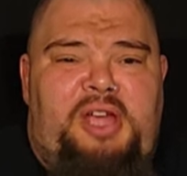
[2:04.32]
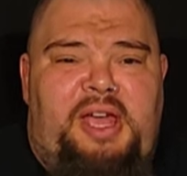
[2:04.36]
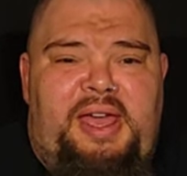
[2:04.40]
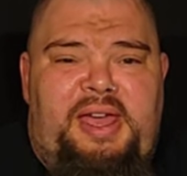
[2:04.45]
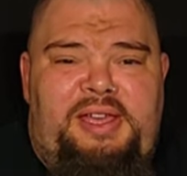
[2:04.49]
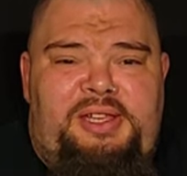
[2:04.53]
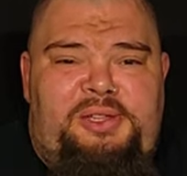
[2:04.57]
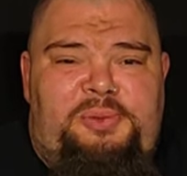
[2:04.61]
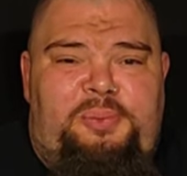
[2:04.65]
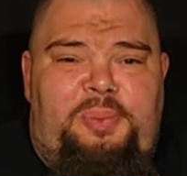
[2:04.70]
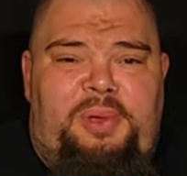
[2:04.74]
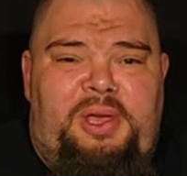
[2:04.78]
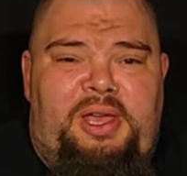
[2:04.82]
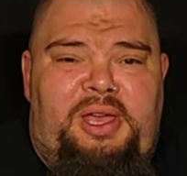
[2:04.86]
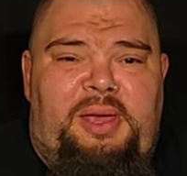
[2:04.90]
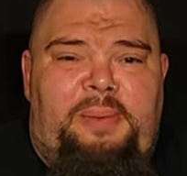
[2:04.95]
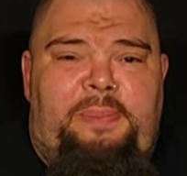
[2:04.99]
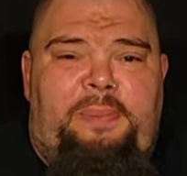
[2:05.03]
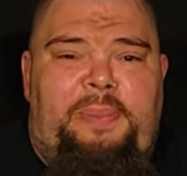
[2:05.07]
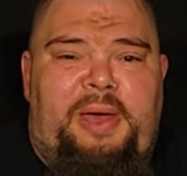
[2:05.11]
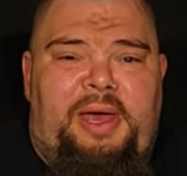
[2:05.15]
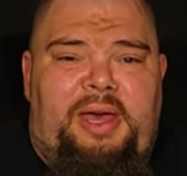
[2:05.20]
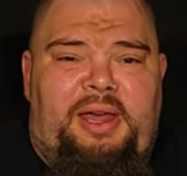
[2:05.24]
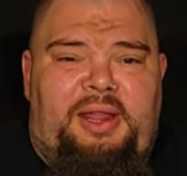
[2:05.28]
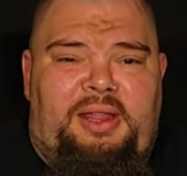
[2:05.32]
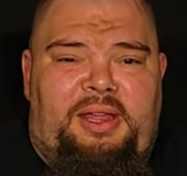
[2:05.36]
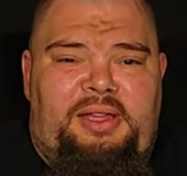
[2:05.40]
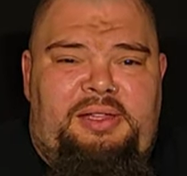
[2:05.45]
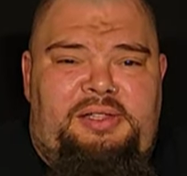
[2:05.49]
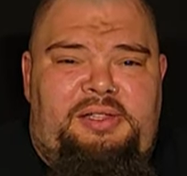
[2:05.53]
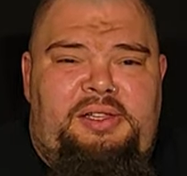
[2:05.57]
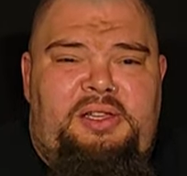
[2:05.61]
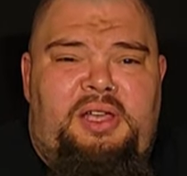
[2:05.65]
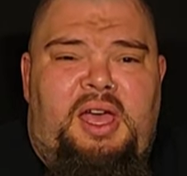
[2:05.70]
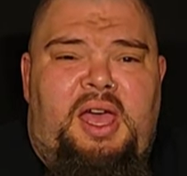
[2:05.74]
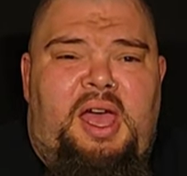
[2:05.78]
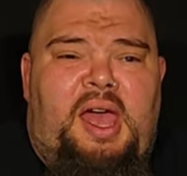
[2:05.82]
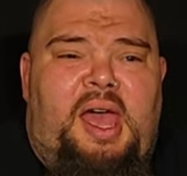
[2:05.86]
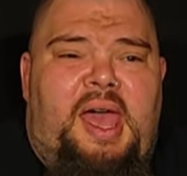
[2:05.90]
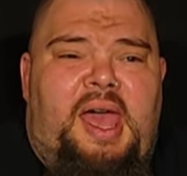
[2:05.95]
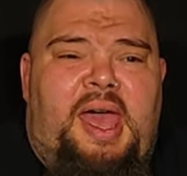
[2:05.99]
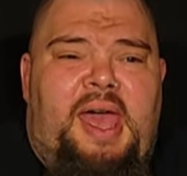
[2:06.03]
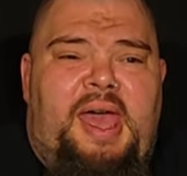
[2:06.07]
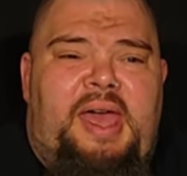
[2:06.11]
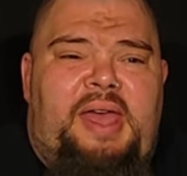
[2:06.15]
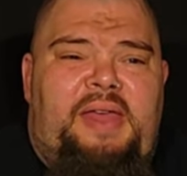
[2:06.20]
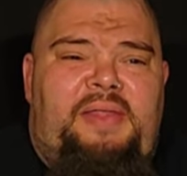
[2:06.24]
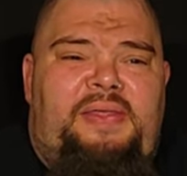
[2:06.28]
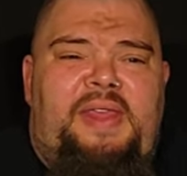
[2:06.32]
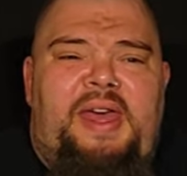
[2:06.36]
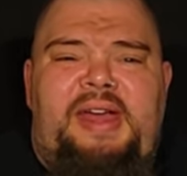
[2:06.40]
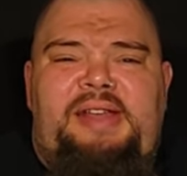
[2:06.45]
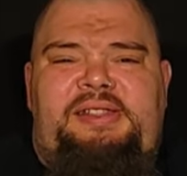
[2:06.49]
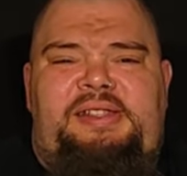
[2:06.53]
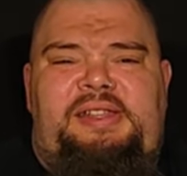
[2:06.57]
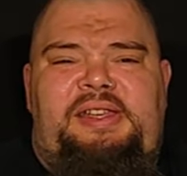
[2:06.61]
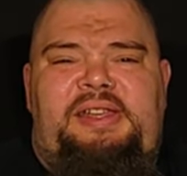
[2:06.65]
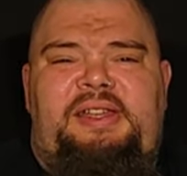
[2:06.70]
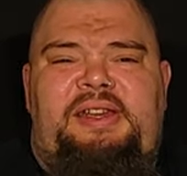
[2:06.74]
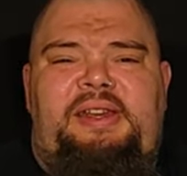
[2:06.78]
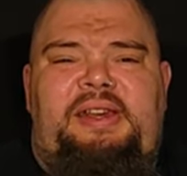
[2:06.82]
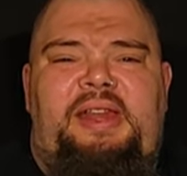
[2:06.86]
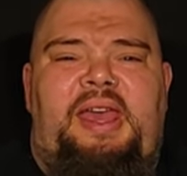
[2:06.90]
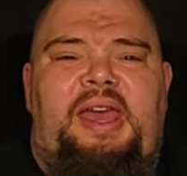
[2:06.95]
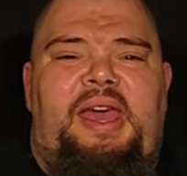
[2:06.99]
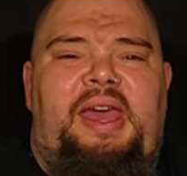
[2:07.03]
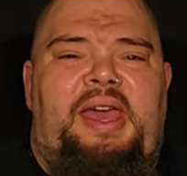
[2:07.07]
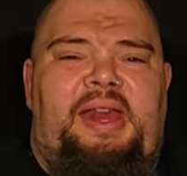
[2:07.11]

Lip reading: JSB pellets, and that's in